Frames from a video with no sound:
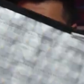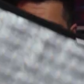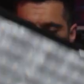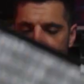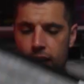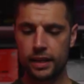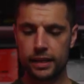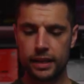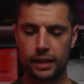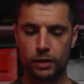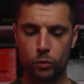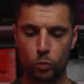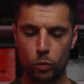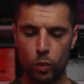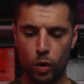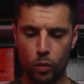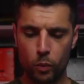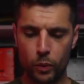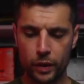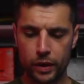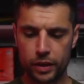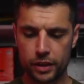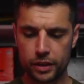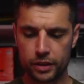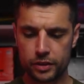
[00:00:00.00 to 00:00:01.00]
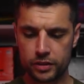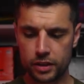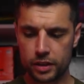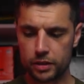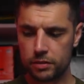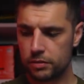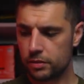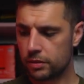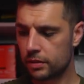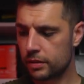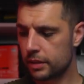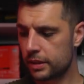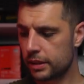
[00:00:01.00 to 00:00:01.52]
And then what we're going to
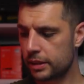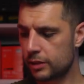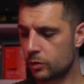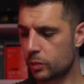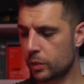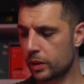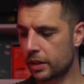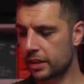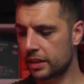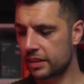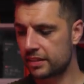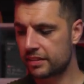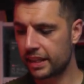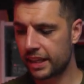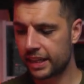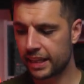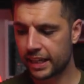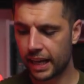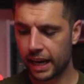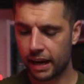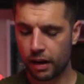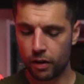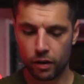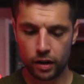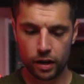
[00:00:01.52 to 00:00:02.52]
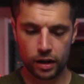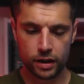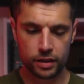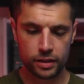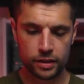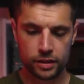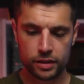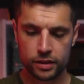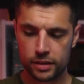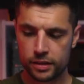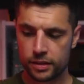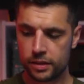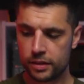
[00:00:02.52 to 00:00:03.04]
do is we're going to take our
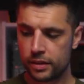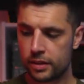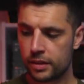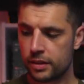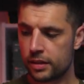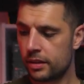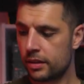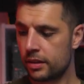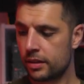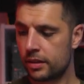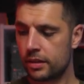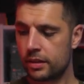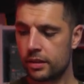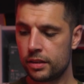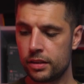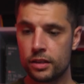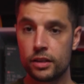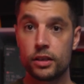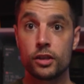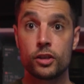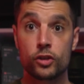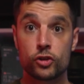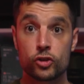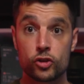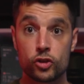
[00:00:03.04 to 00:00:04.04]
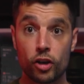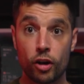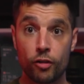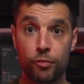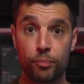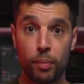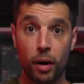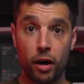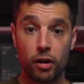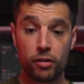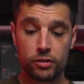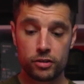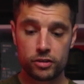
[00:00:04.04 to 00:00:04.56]

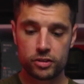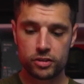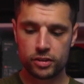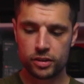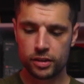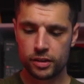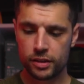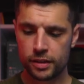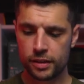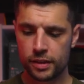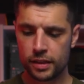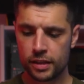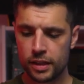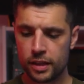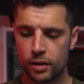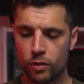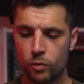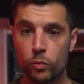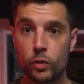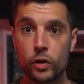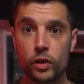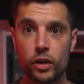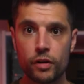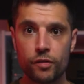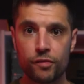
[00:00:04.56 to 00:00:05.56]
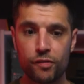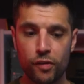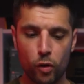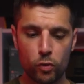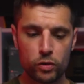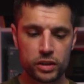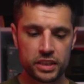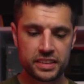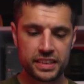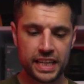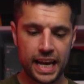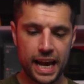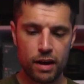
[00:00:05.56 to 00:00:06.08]
softbox, we're going to fold
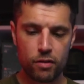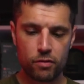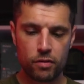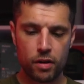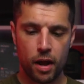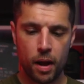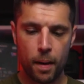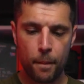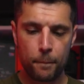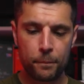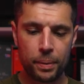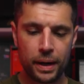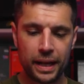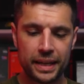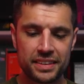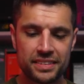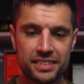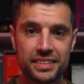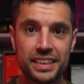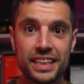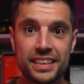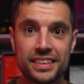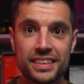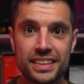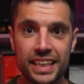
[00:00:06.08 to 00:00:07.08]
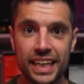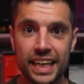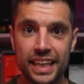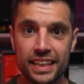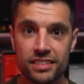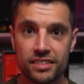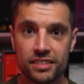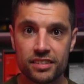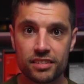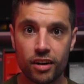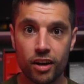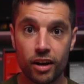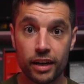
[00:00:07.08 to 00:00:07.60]
it out and place this
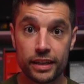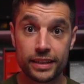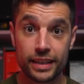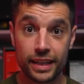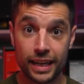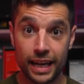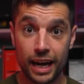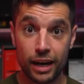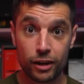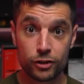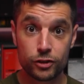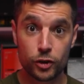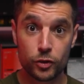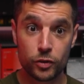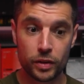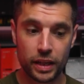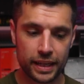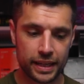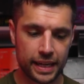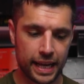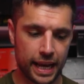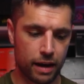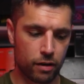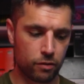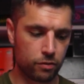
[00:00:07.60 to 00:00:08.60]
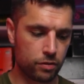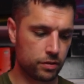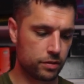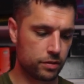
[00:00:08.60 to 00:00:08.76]
inside. I'll do that now.